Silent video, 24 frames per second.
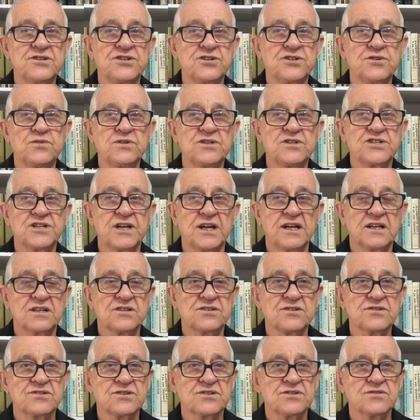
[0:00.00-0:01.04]
Jewish
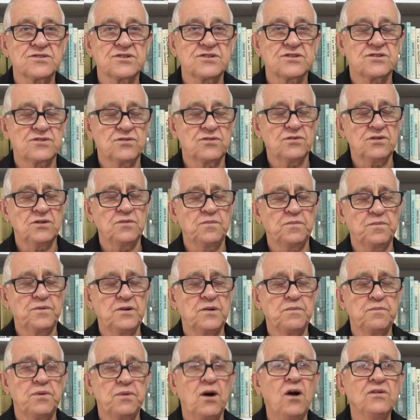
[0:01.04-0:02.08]
exorcists took it
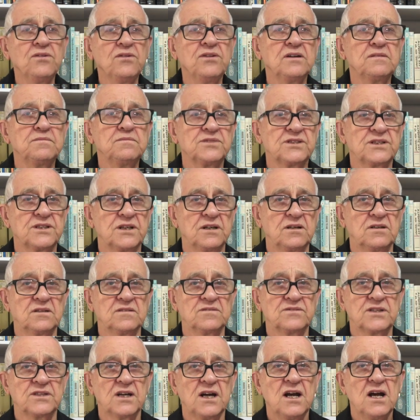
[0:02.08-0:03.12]
upon
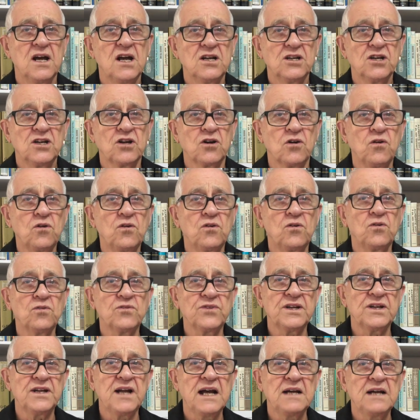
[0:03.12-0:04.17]
themselves to call
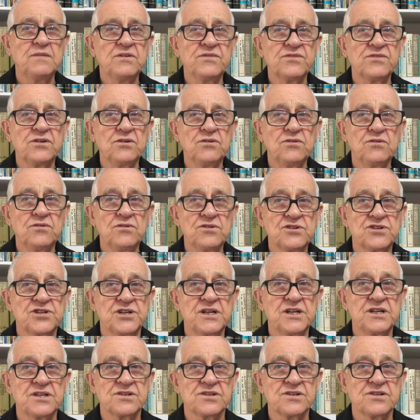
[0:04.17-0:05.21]
the name of the Lord
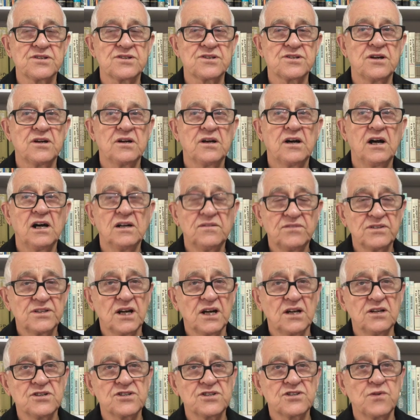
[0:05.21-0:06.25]
Jesus over
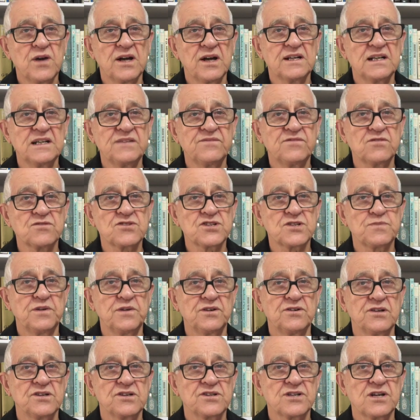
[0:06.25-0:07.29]
those who had evil
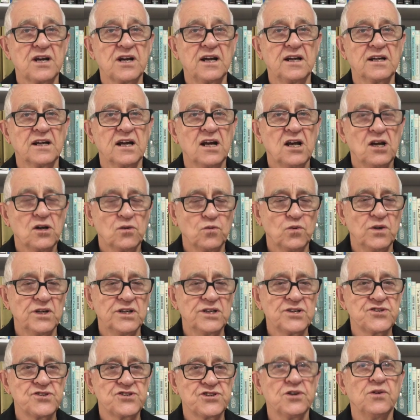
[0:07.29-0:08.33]
spirits, saying, We
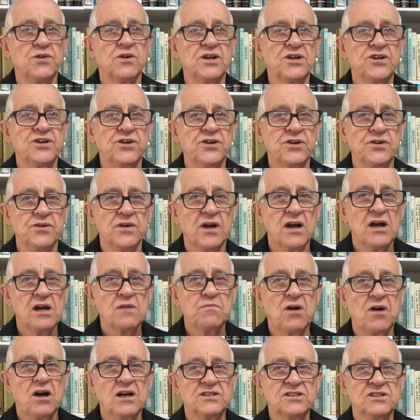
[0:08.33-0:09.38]
adjure you
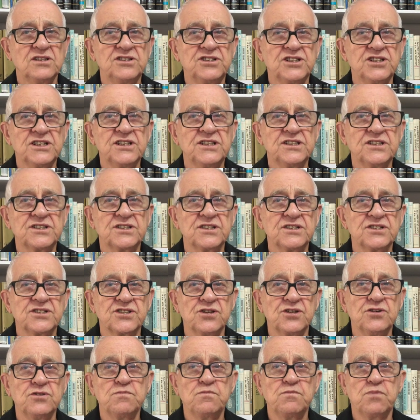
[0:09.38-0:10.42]
by the Jesus
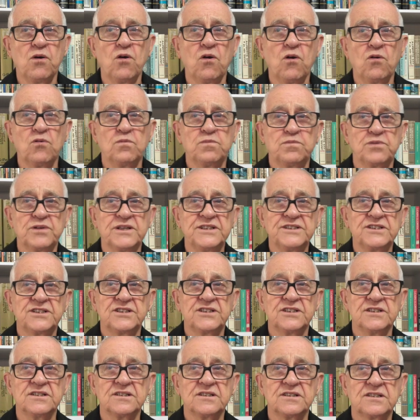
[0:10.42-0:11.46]
whom Paul
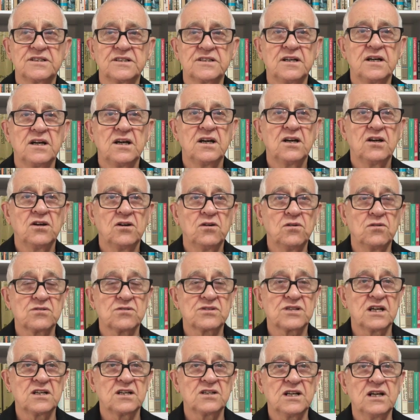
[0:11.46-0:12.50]
preaches.
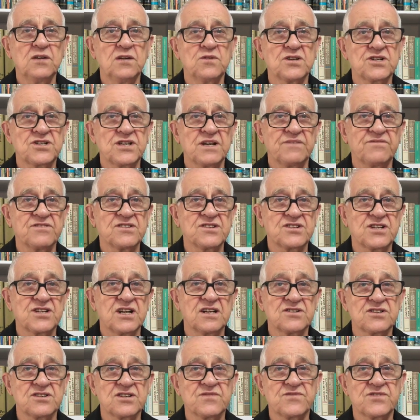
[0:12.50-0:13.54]
Also, there were seven
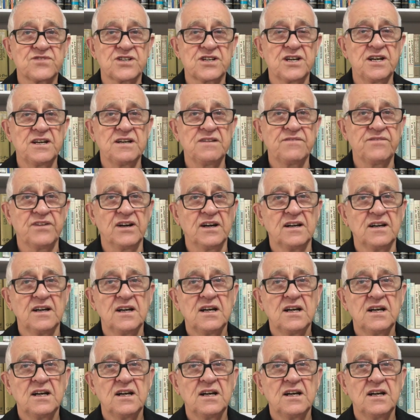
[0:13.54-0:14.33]
sons of Sceva,